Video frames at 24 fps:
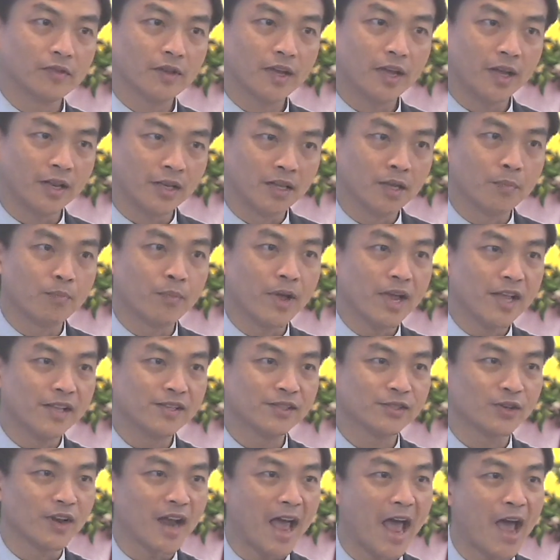it
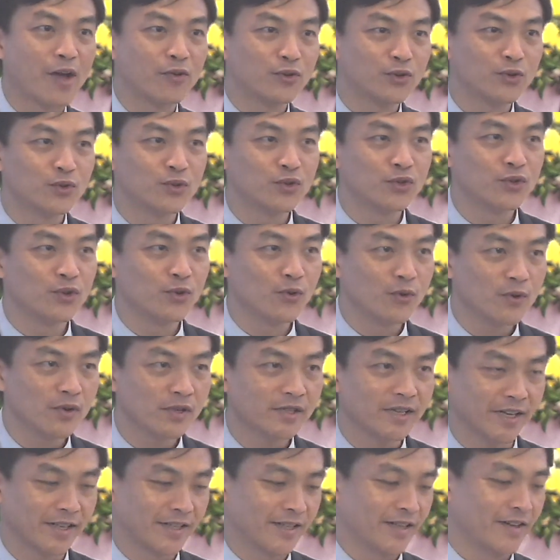depends on how you use
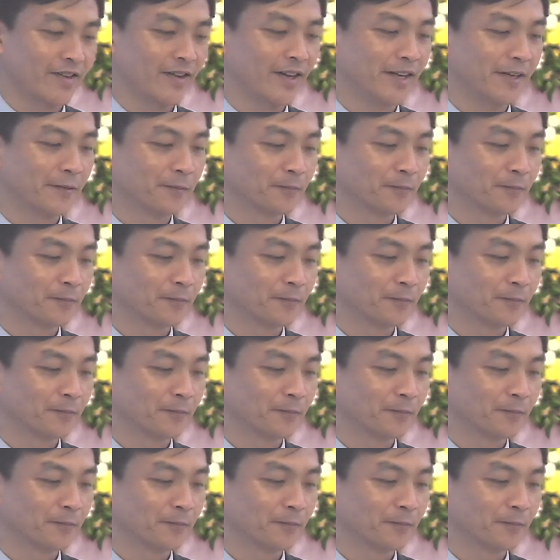it. Right?